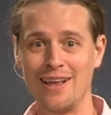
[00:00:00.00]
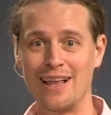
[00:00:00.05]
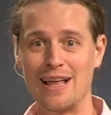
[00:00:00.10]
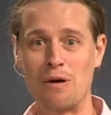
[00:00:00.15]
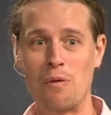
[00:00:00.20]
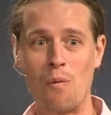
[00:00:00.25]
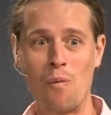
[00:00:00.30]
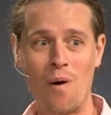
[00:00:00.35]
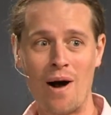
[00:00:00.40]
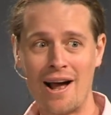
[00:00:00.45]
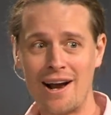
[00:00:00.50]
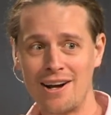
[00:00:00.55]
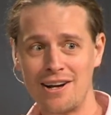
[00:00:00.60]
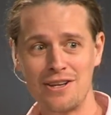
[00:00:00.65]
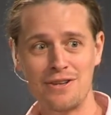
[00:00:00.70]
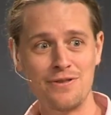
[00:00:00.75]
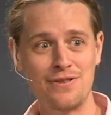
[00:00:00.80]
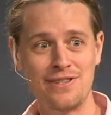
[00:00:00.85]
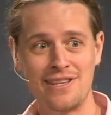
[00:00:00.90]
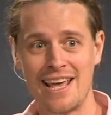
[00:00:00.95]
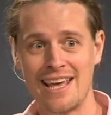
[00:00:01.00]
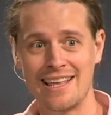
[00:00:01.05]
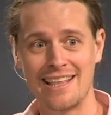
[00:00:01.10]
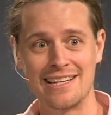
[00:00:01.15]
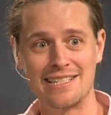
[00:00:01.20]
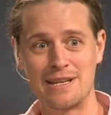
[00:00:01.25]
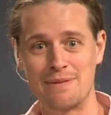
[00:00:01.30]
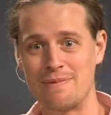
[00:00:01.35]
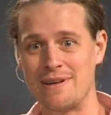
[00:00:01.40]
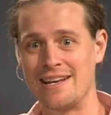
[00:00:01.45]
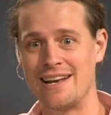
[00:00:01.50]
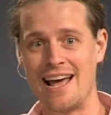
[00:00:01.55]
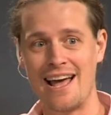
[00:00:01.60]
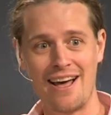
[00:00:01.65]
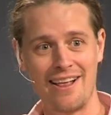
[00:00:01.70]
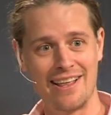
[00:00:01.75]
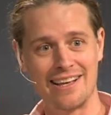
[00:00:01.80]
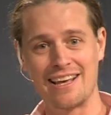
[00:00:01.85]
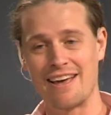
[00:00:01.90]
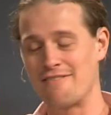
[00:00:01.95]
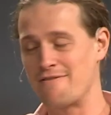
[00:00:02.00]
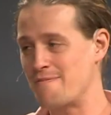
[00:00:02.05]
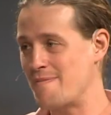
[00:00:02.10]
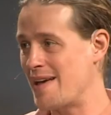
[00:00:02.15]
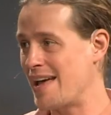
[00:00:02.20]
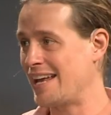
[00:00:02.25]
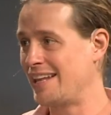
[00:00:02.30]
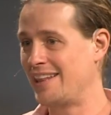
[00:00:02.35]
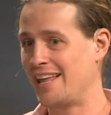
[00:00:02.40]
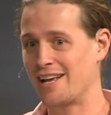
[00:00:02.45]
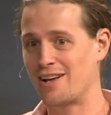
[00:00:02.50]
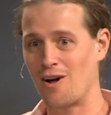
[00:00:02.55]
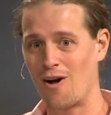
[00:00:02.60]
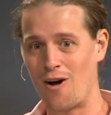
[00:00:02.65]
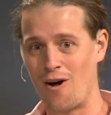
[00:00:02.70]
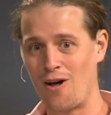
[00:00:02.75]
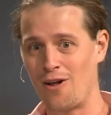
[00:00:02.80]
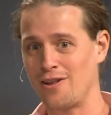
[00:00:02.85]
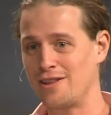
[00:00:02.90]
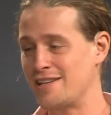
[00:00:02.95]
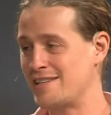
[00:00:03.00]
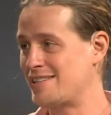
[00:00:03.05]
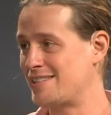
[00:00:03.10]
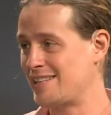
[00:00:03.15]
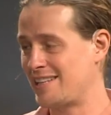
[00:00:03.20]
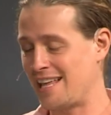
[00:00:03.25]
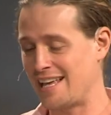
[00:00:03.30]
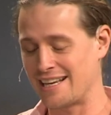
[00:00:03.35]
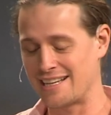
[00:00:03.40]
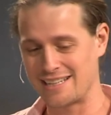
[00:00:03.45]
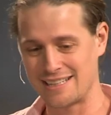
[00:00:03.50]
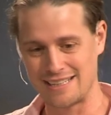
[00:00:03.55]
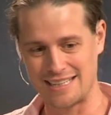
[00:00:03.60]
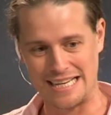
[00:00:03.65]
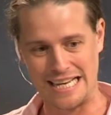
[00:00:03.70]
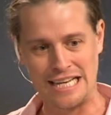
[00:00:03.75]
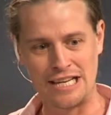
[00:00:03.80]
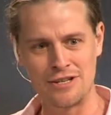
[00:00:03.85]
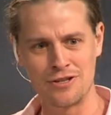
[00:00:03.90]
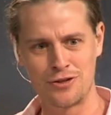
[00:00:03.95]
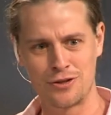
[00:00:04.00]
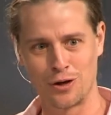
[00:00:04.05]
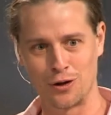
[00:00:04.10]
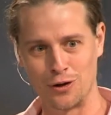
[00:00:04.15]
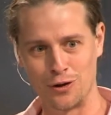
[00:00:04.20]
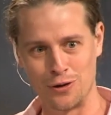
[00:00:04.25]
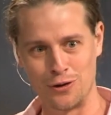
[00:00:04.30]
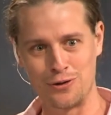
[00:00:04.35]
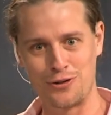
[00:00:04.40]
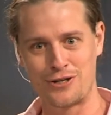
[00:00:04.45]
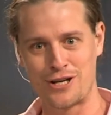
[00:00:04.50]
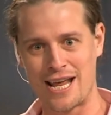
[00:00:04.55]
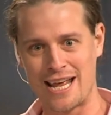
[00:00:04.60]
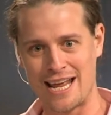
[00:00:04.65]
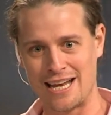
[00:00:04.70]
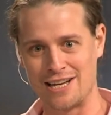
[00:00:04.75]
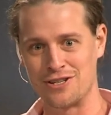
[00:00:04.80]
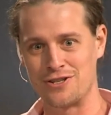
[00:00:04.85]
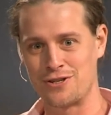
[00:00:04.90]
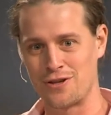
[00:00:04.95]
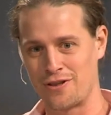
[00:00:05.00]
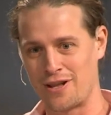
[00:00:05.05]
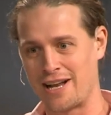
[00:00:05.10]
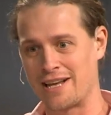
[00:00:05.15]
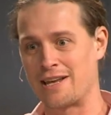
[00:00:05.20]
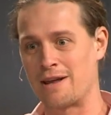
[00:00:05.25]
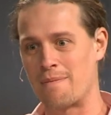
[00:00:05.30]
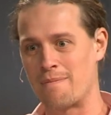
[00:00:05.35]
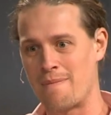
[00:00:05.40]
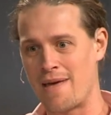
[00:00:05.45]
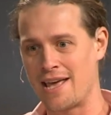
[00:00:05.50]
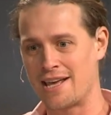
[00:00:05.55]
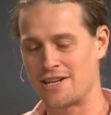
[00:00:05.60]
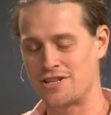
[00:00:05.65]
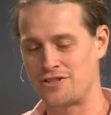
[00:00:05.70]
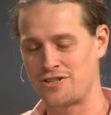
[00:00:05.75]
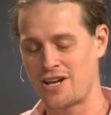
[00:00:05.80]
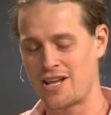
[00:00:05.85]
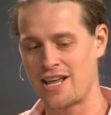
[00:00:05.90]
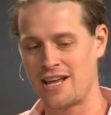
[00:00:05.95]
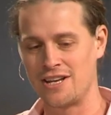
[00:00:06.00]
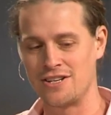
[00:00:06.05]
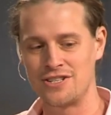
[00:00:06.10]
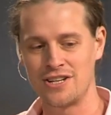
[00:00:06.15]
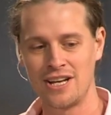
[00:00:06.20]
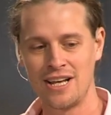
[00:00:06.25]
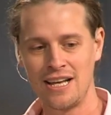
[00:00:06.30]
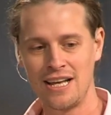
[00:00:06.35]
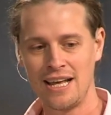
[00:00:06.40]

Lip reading: Like, why are you saying that to me now? Like, I've made like all this like internal change so that I could make a change.